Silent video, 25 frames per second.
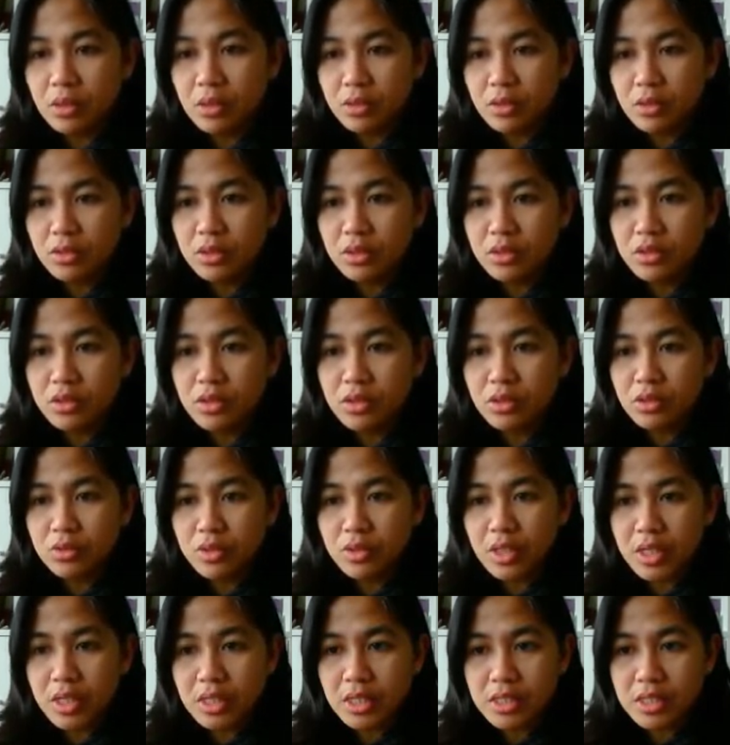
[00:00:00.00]
all you need to
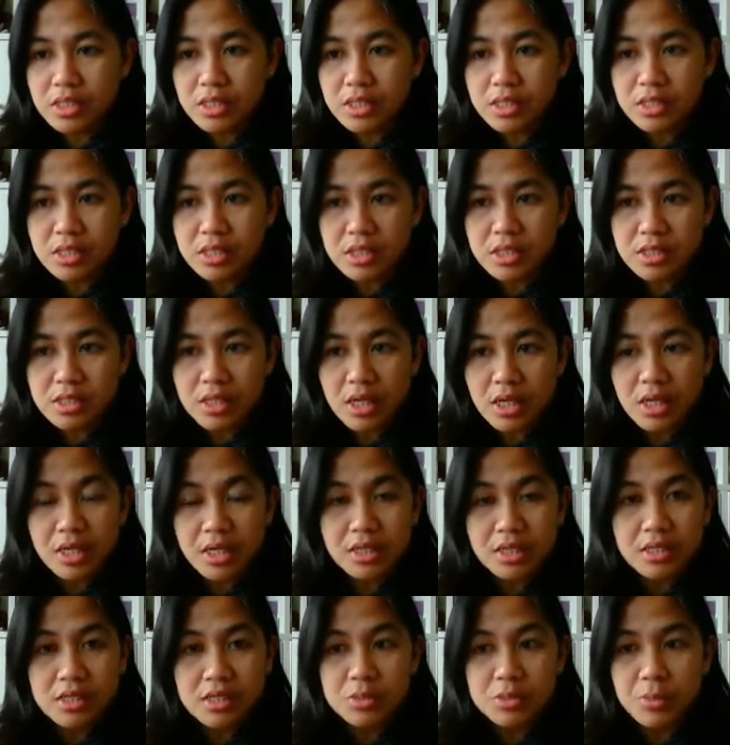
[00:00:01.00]
do is just
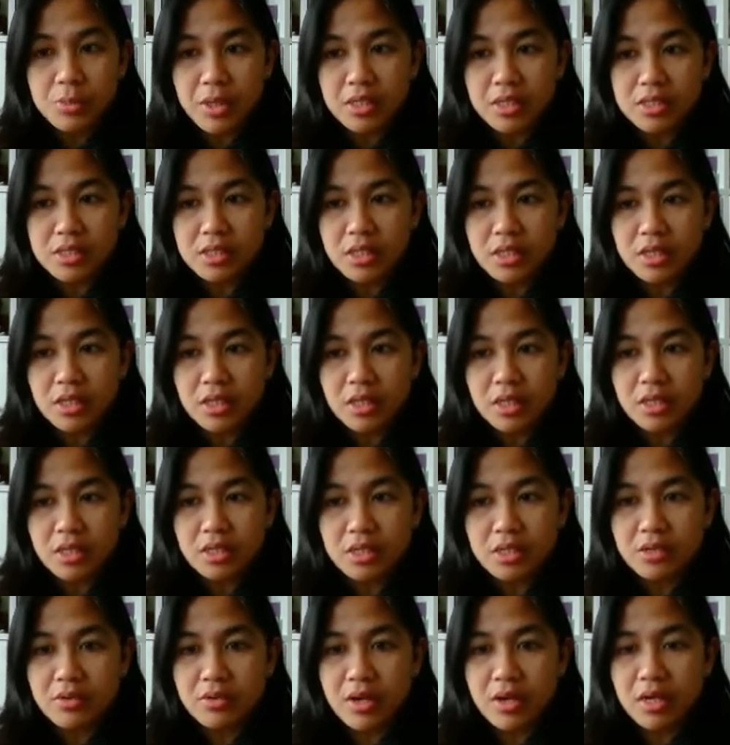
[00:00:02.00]
click this pencil
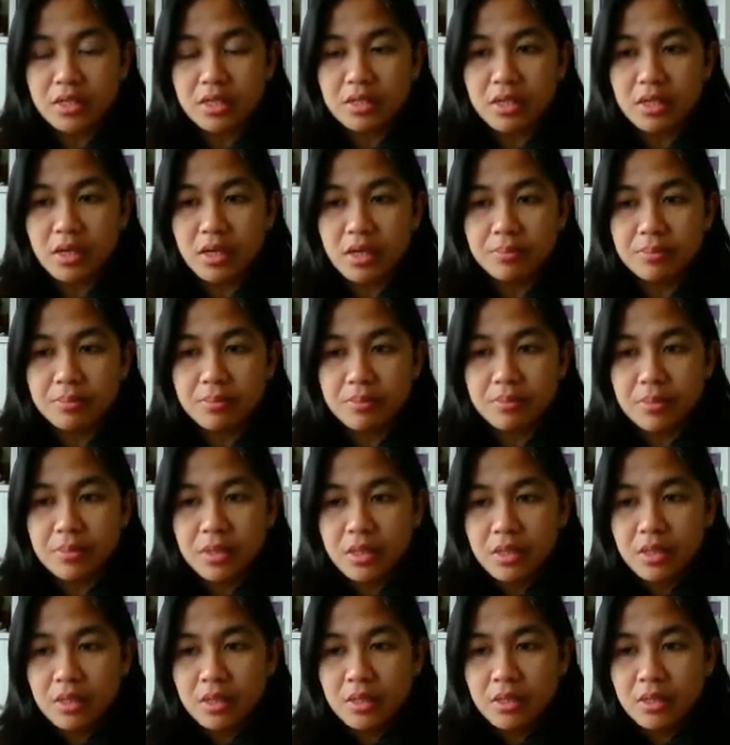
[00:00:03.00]
here in the right top
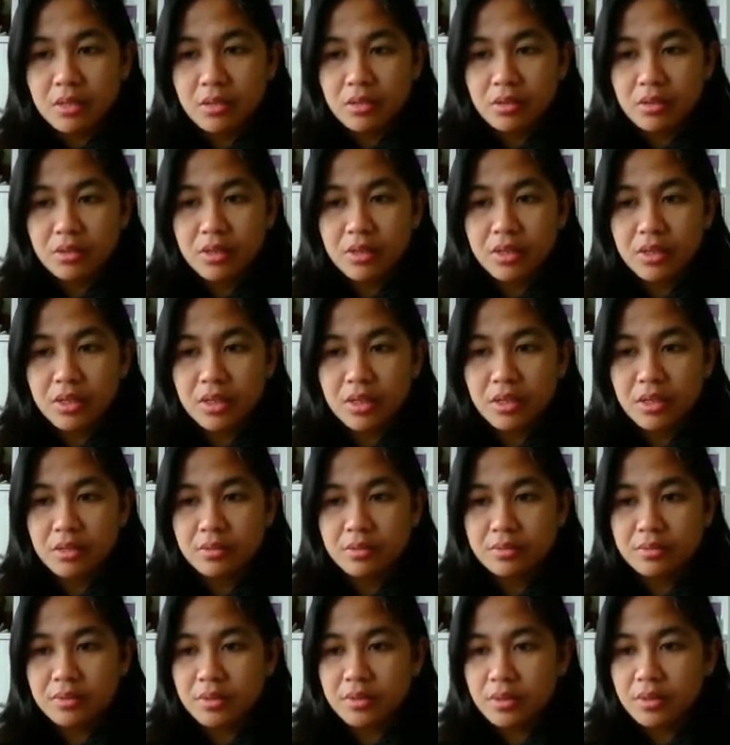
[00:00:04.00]
corner
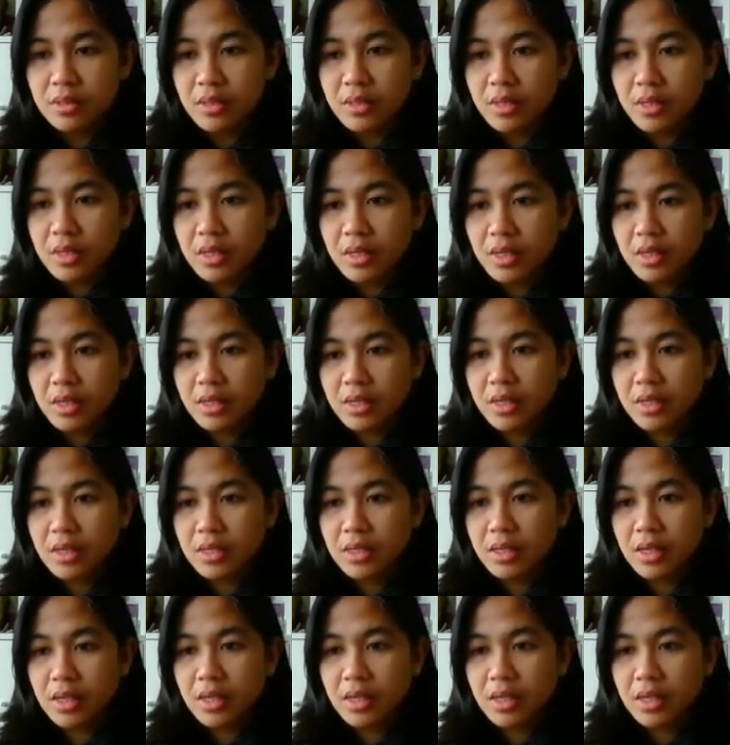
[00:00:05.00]
and then